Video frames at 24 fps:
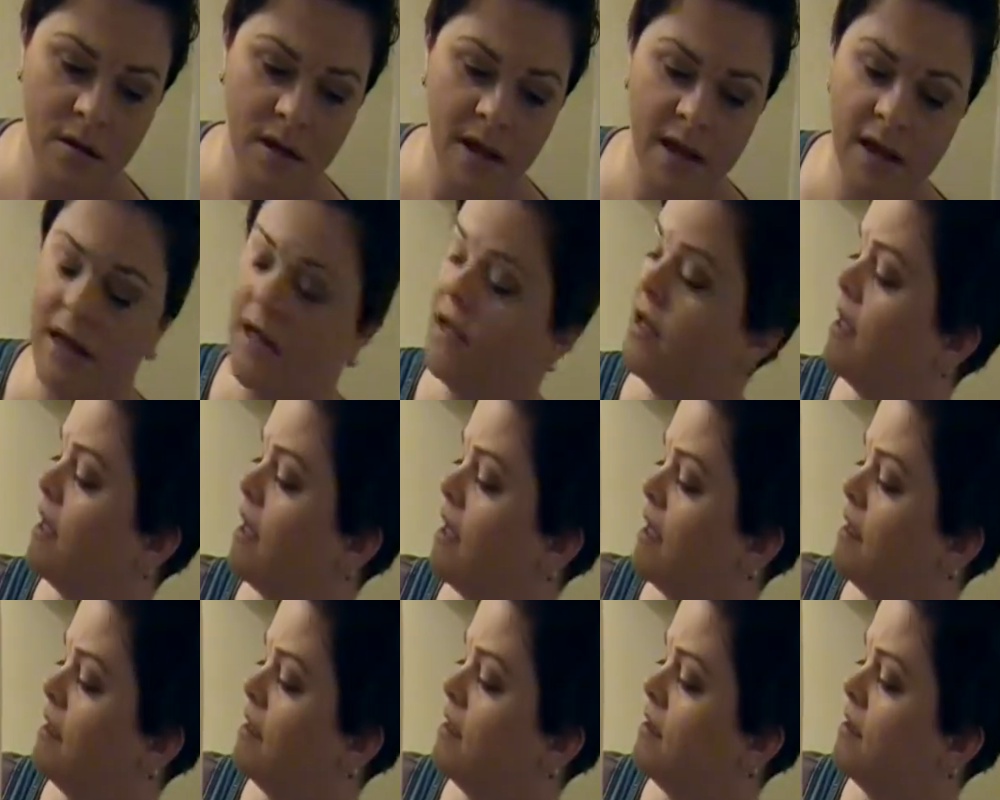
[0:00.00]
He,
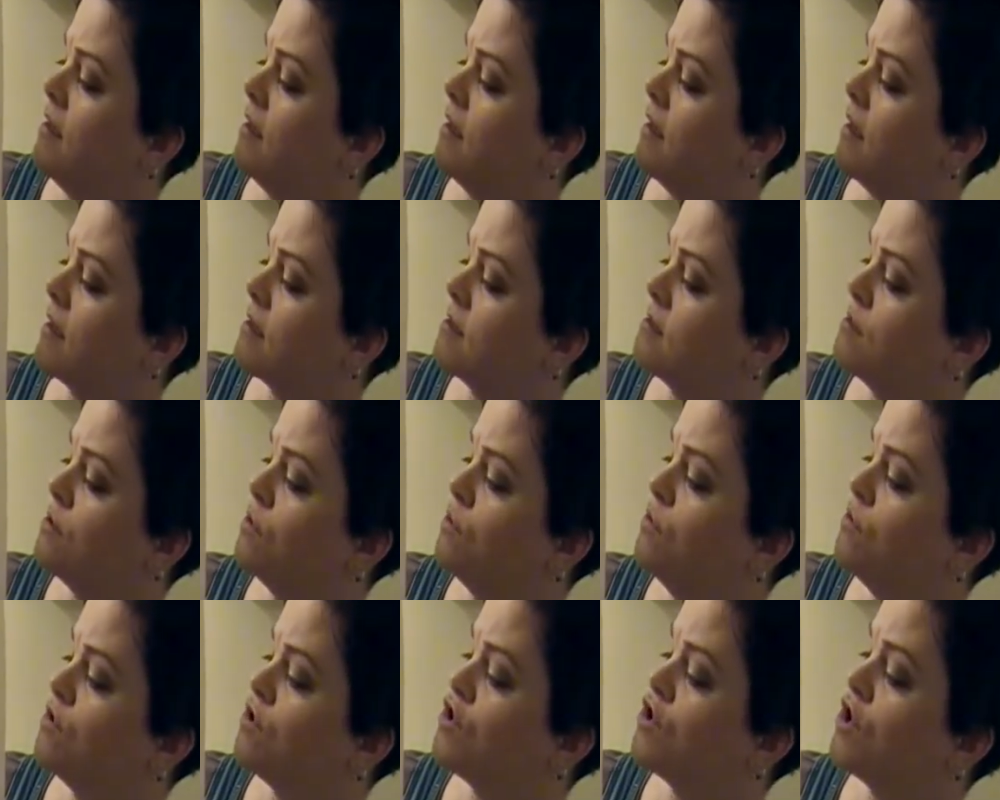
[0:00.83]
he
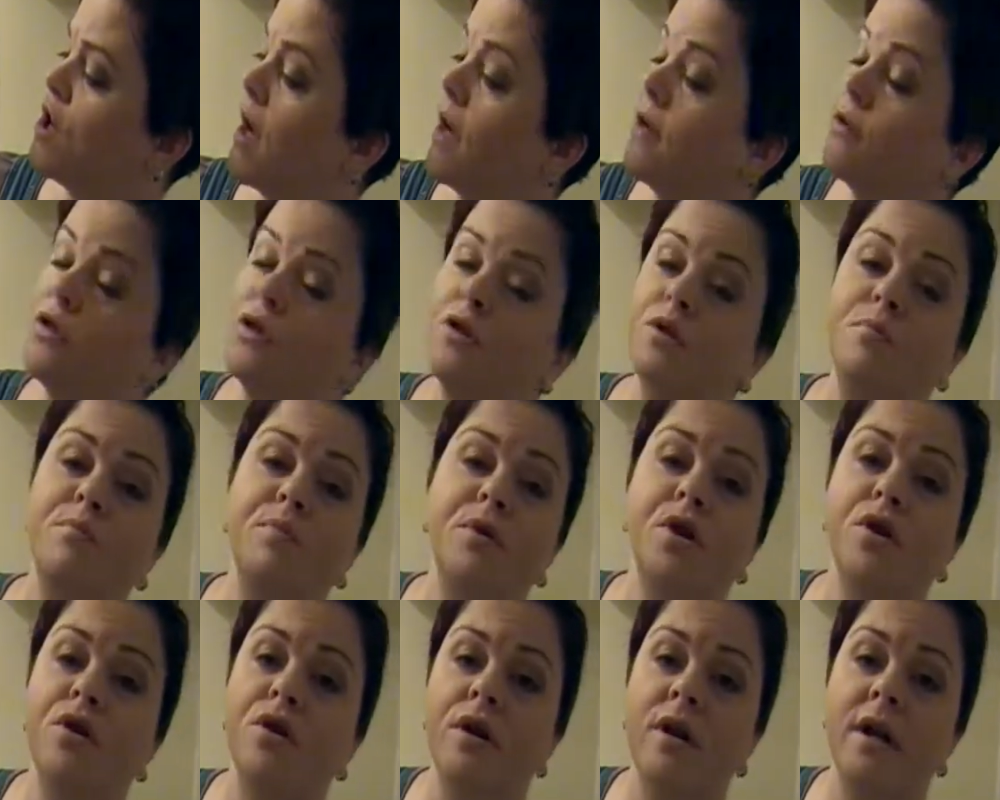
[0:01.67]
exudes childhood
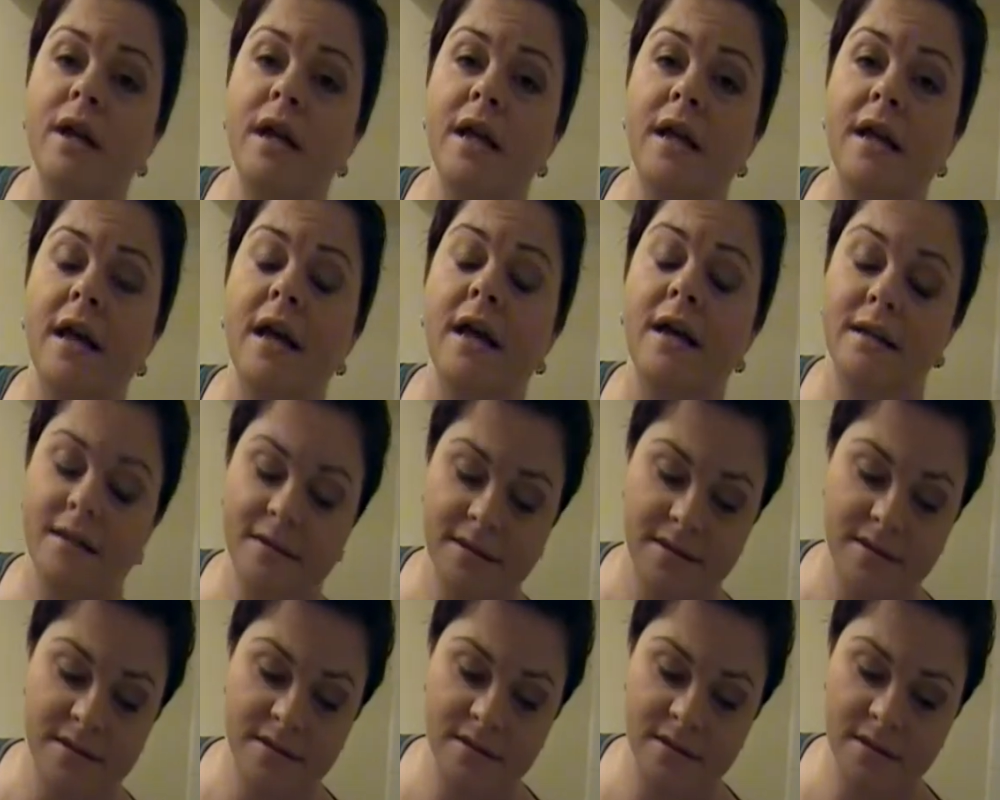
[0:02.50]
purity and
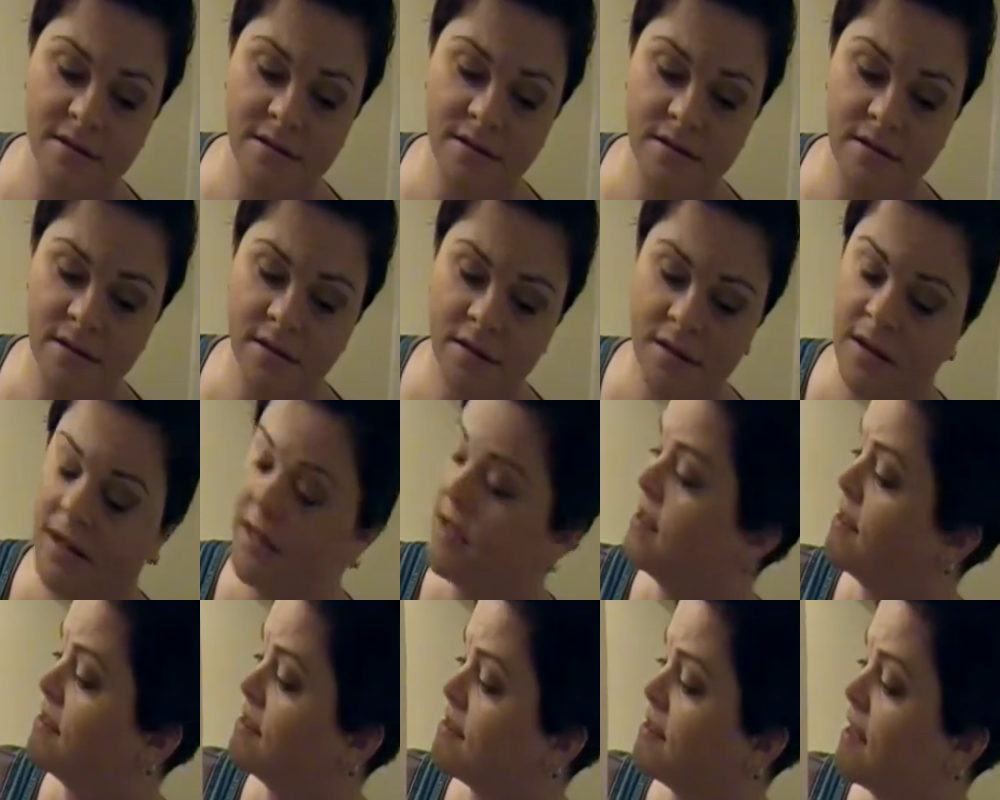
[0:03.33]
innocence,
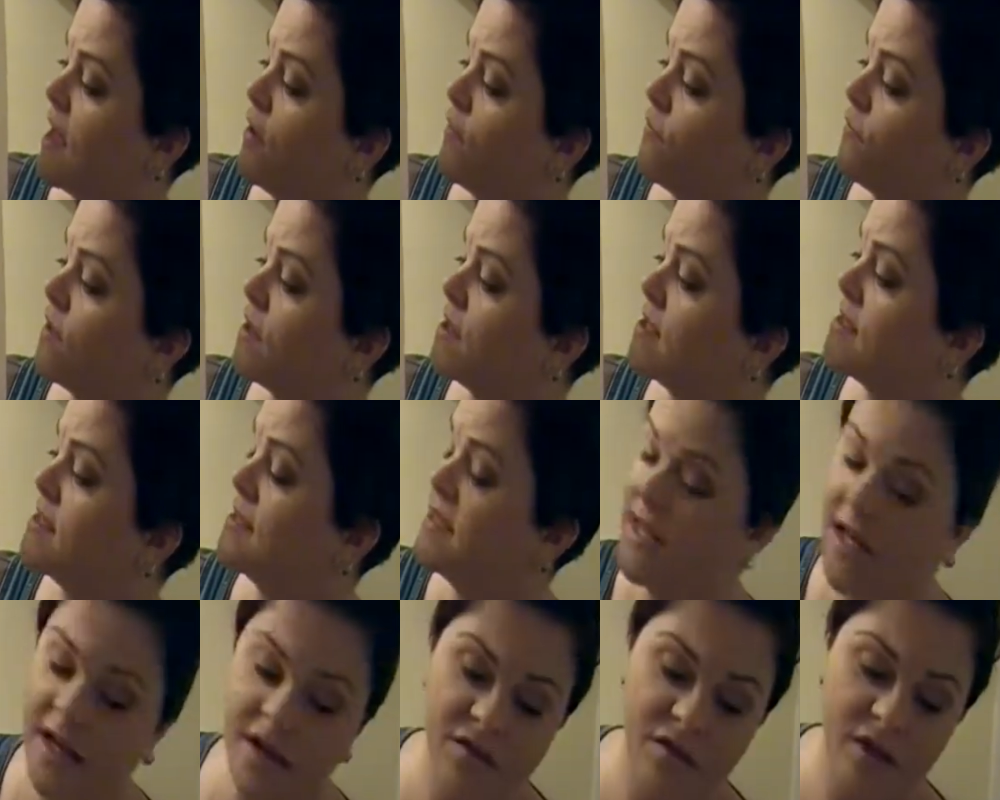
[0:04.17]
selfless
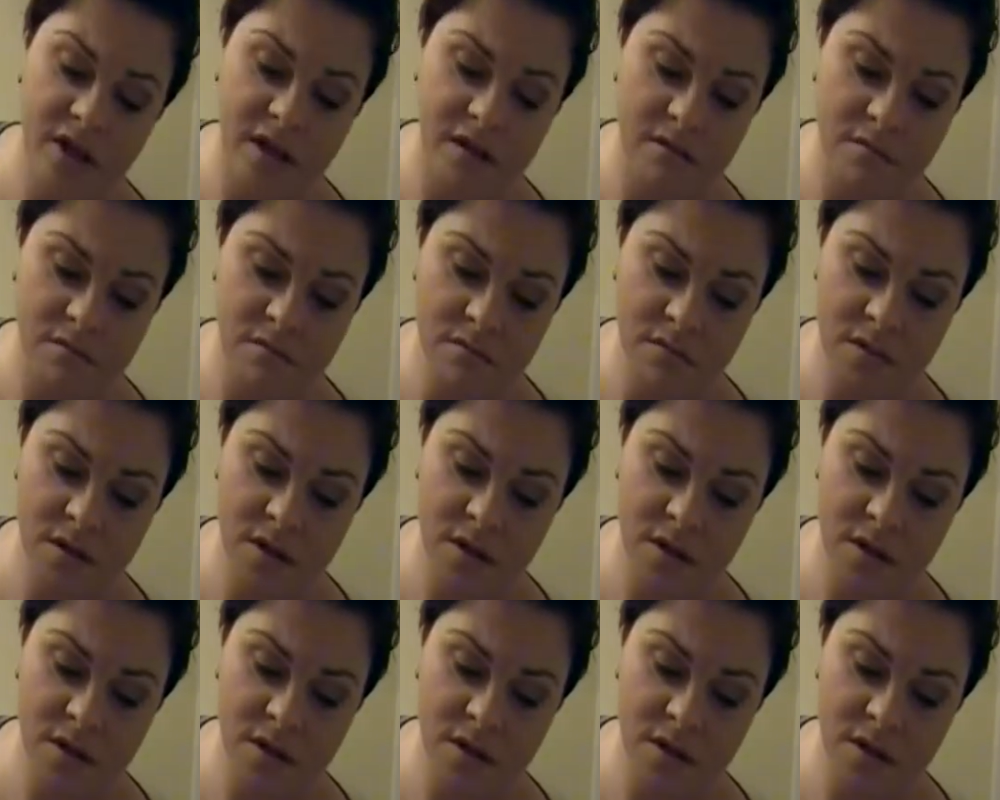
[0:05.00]
giving,